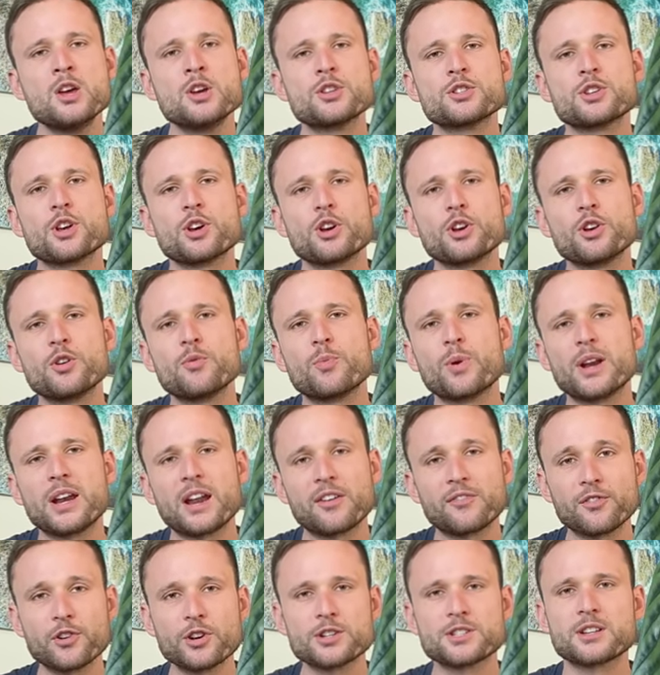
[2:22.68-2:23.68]
So when
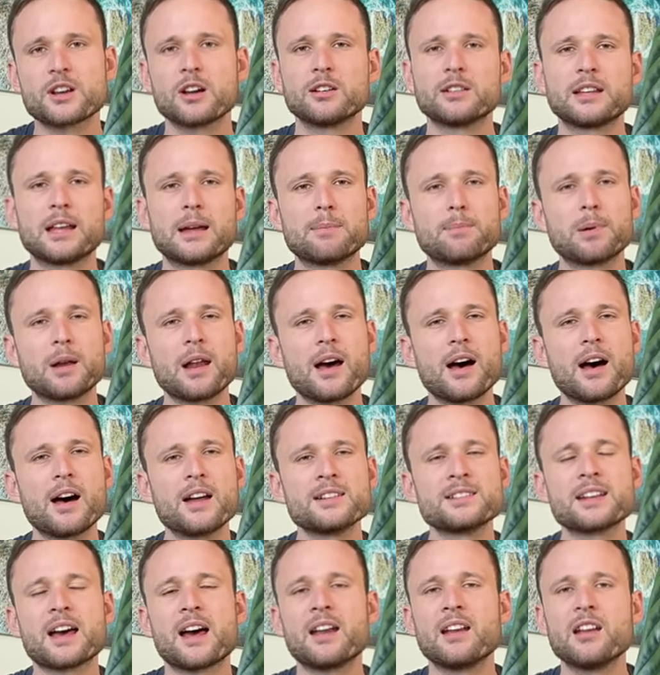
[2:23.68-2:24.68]
I first got that
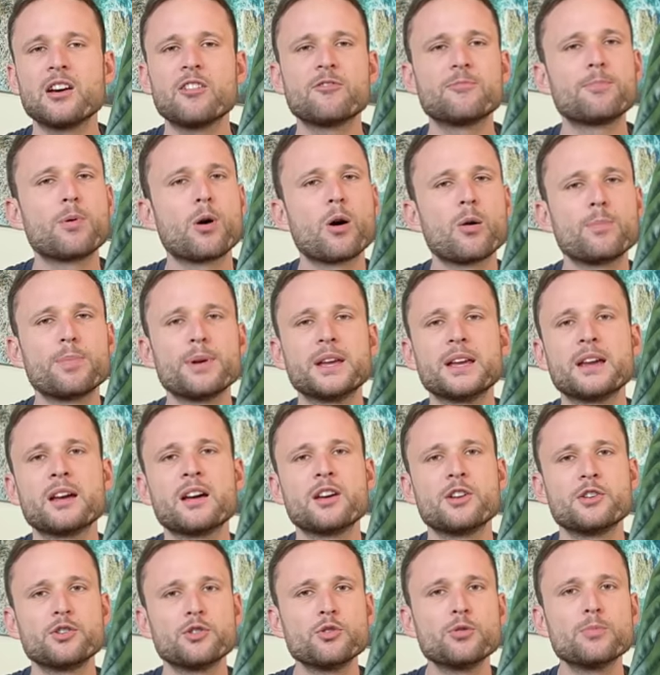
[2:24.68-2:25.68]
plant, I love popping
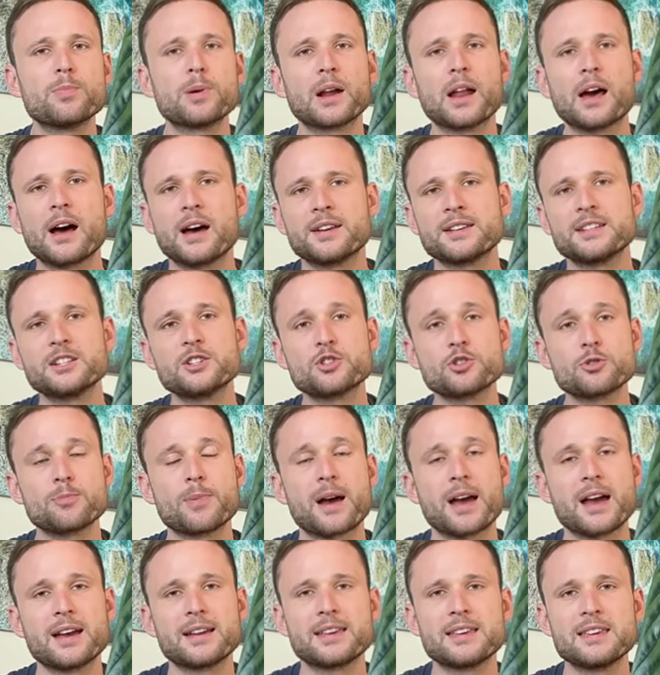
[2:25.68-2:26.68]
a new plant into
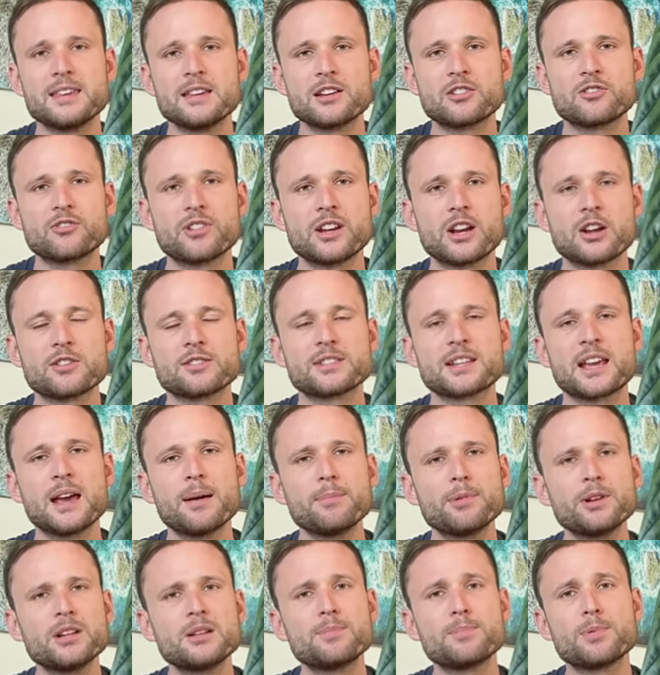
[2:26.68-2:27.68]
my IKEA greenhouse
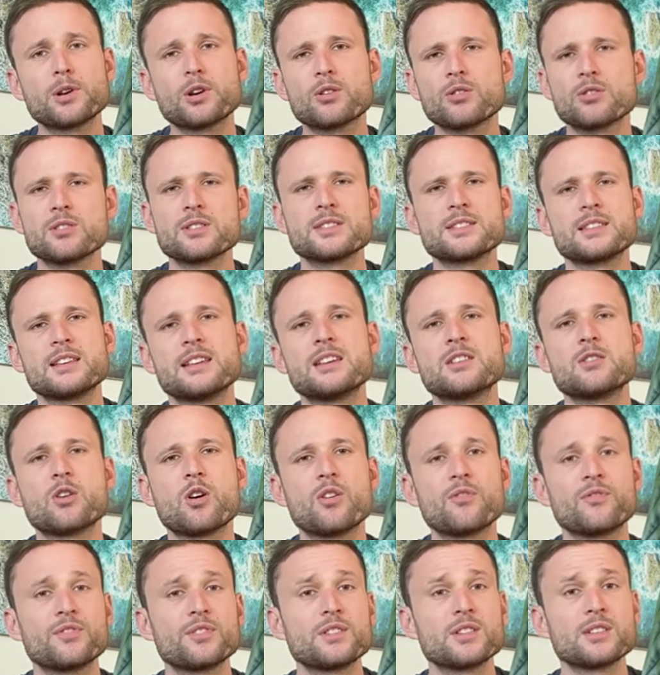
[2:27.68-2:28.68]
cabinet because it
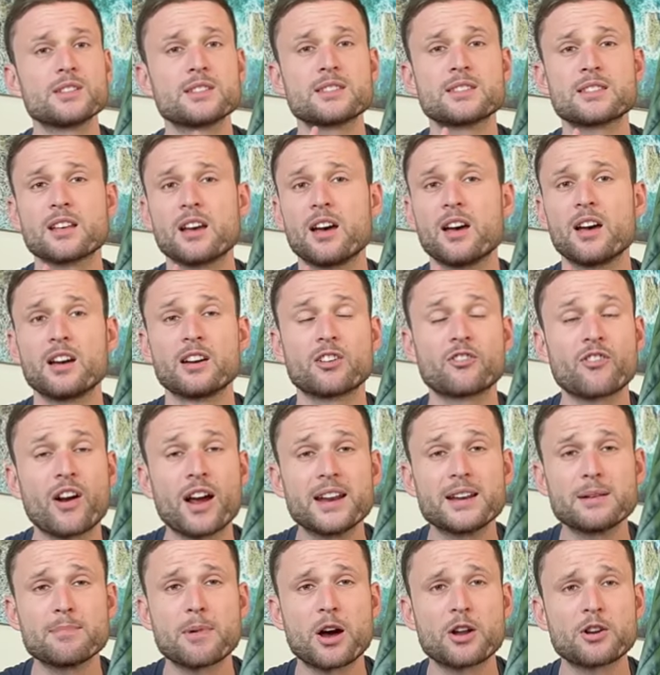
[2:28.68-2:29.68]
offers a
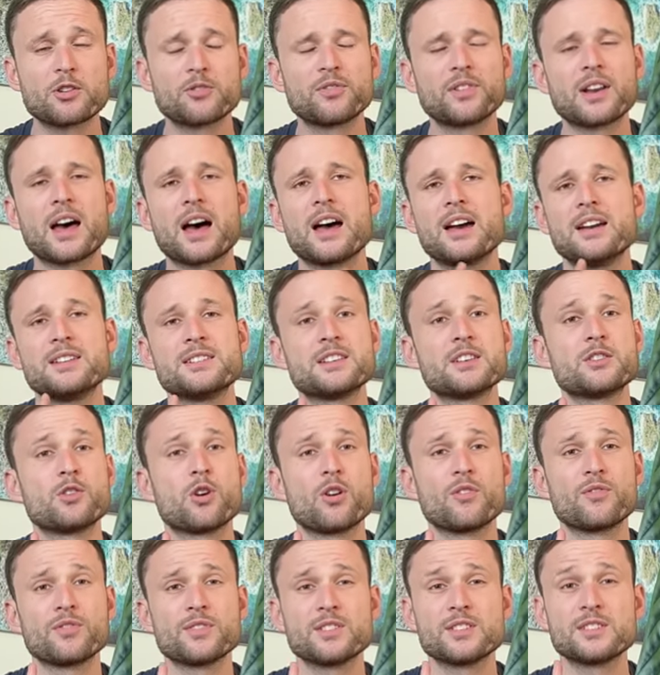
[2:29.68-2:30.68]
great amount of light, it
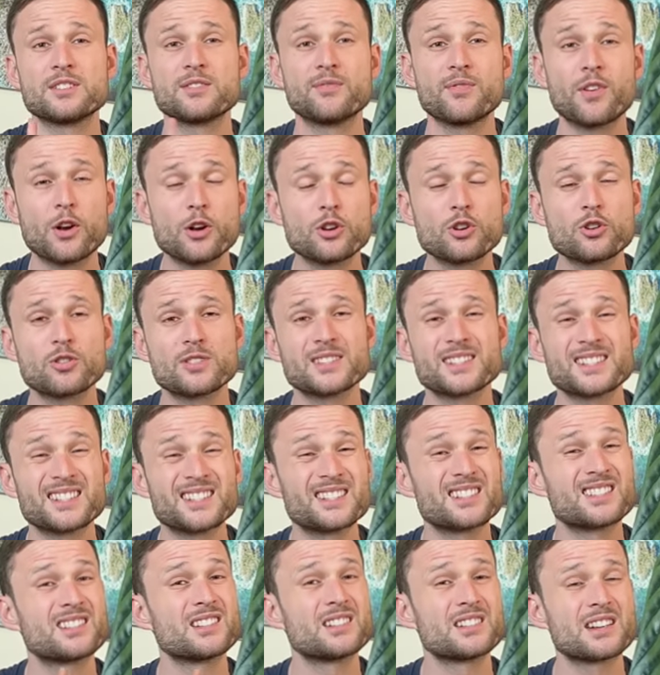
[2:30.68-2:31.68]
offers very
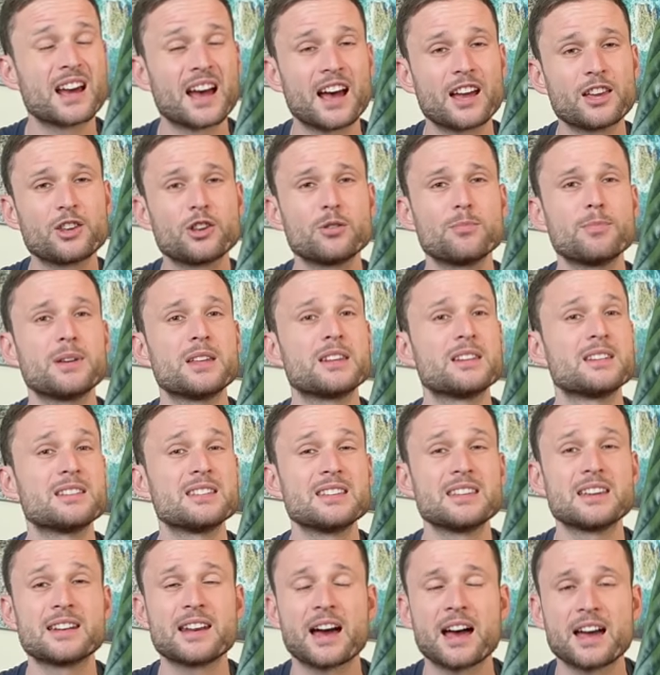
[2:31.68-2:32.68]
consistent high
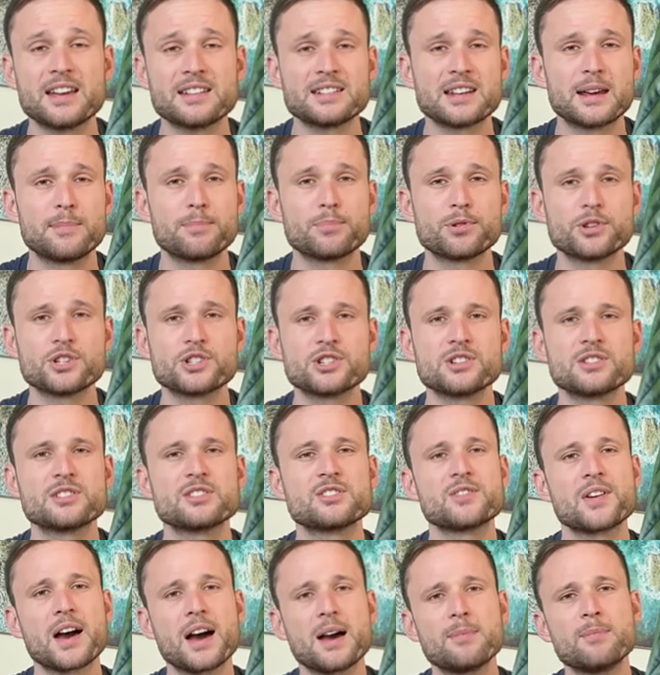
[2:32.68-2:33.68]
humidity and high
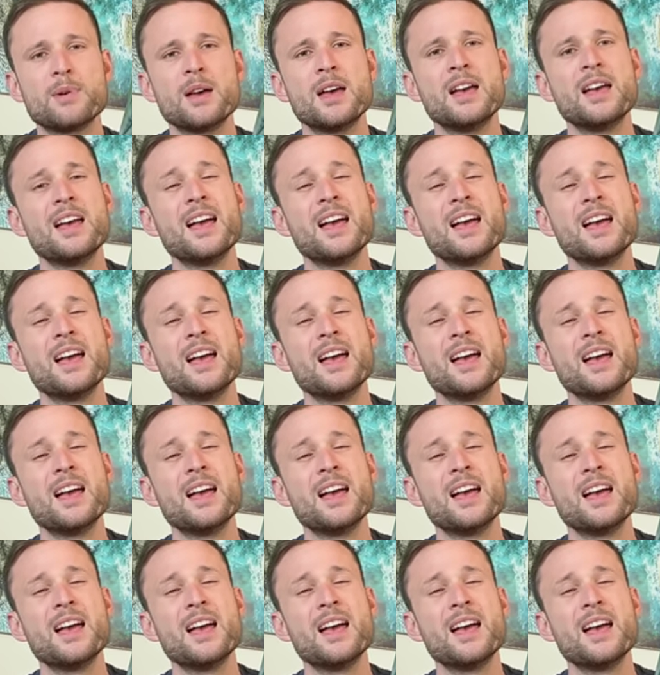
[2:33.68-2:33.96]
temperatures, right?